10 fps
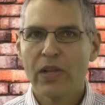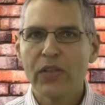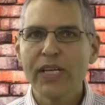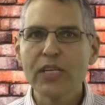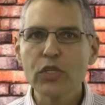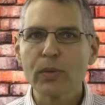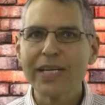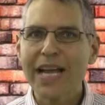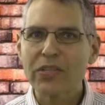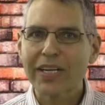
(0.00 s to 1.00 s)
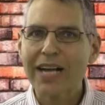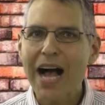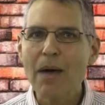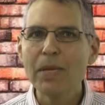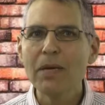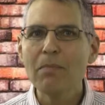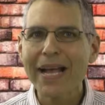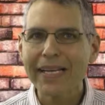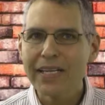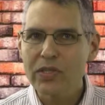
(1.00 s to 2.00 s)
The injury has a common
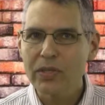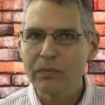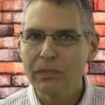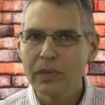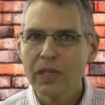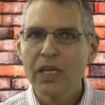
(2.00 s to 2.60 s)
mechanism.